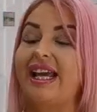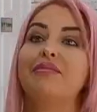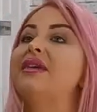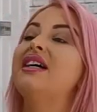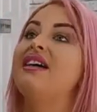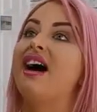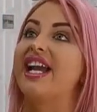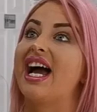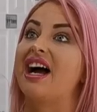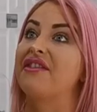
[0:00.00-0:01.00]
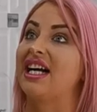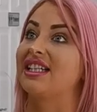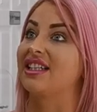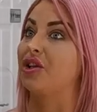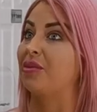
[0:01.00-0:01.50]
I have
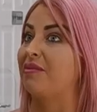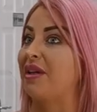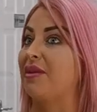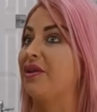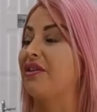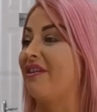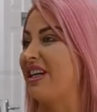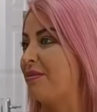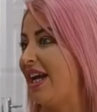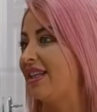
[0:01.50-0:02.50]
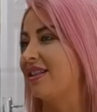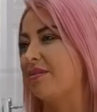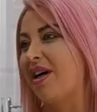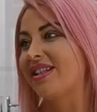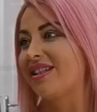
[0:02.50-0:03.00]
had a couple of people who have already paid their
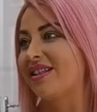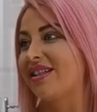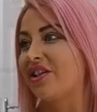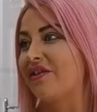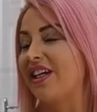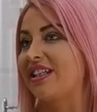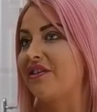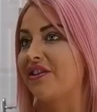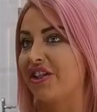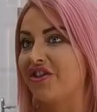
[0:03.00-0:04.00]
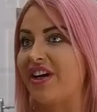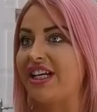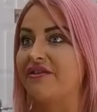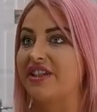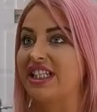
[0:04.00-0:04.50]
deposits and stuff like that for their
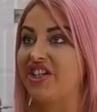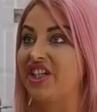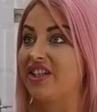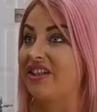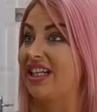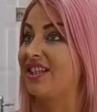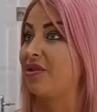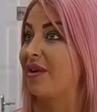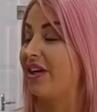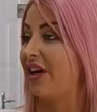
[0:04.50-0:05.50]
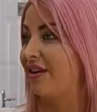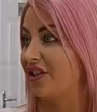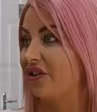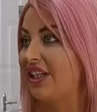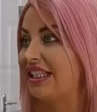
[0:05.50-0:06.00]
training for this year, so that's something I'm going to
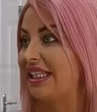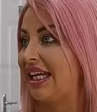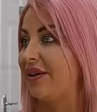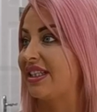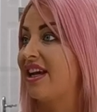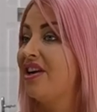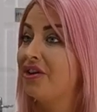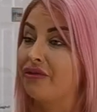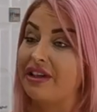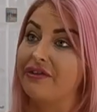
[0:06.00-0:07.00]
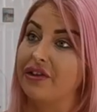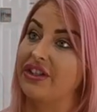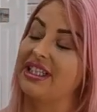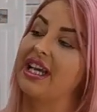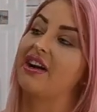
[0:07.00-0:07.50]
have to look into now, is
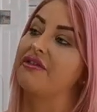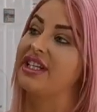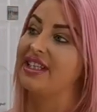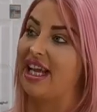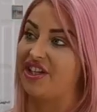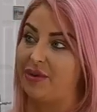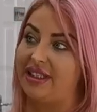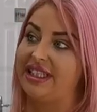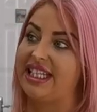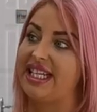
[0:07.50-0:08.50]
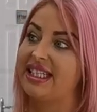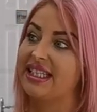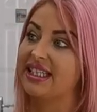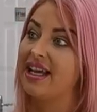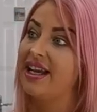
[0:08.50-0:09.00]
refunding that or rescheduling the
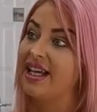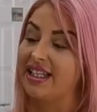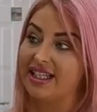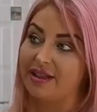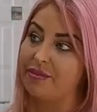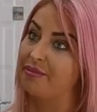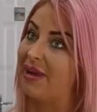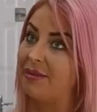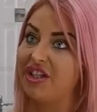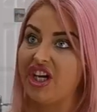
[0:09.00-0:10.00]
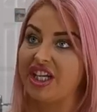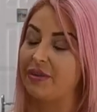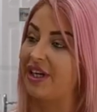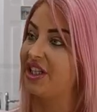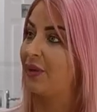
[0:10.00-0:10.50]
dates until maybe
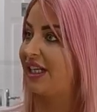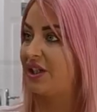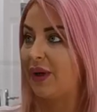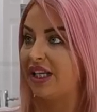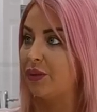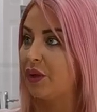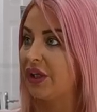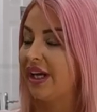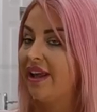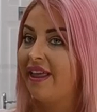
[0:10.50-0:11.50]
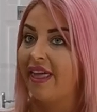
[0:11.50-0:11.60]
January 2021.